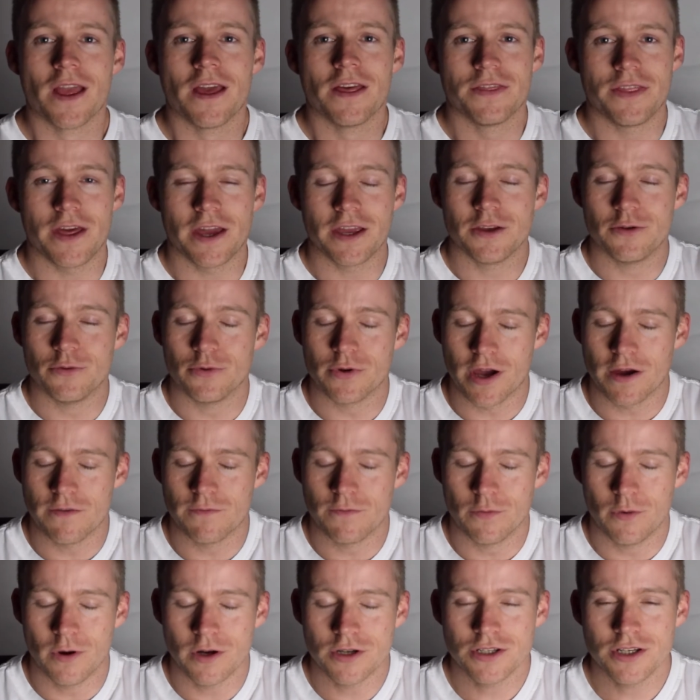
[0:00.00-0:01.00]
Thank you again
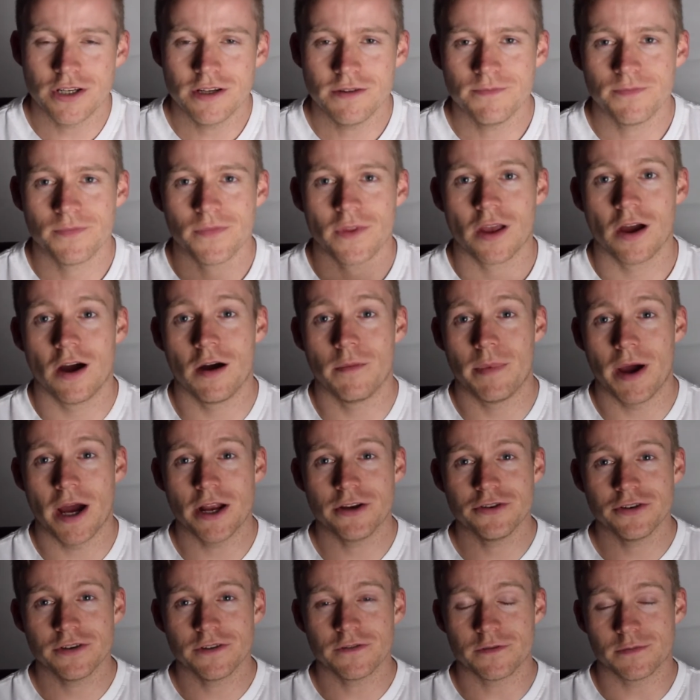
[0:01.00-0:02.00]
for watching. I'm
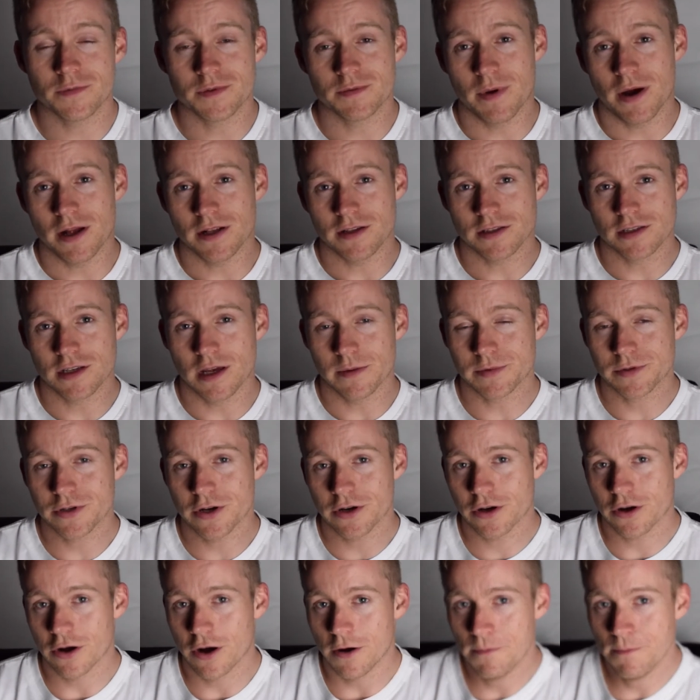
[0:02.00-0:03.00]
Patrick from
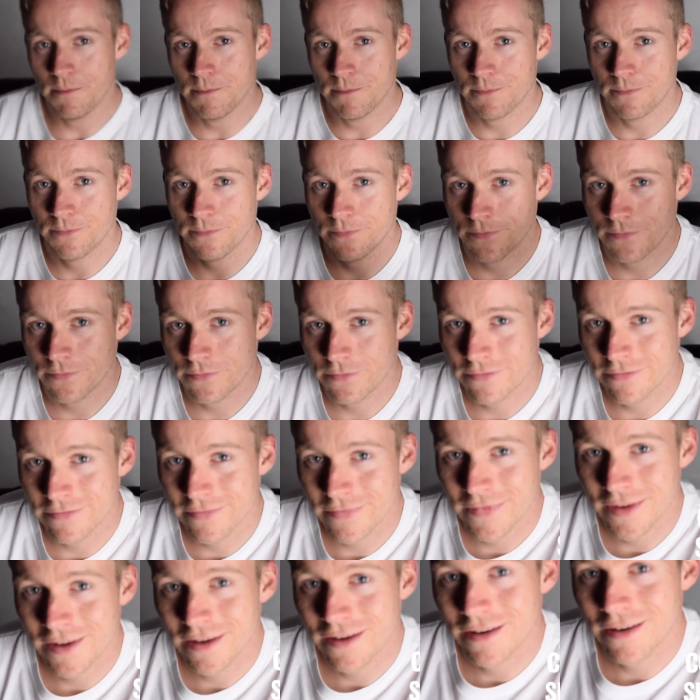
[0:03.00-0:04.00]

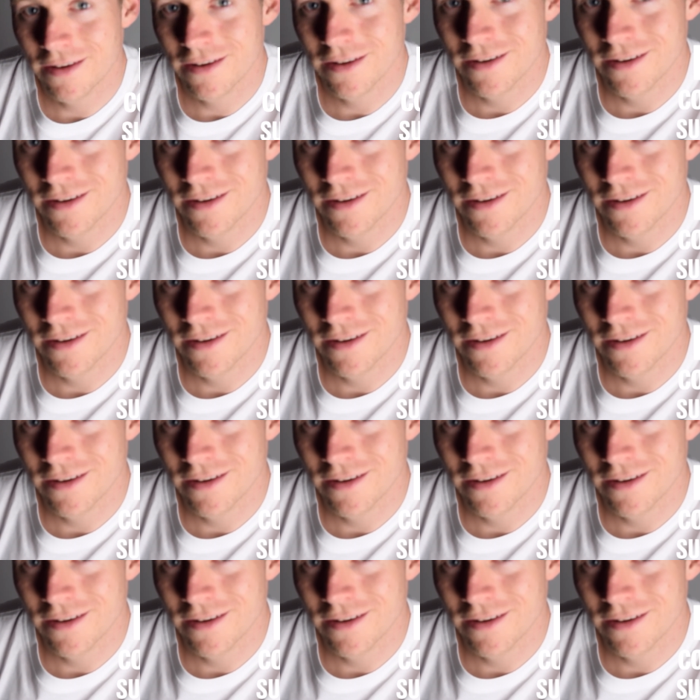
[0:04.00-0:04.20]
Spartansuppz.com.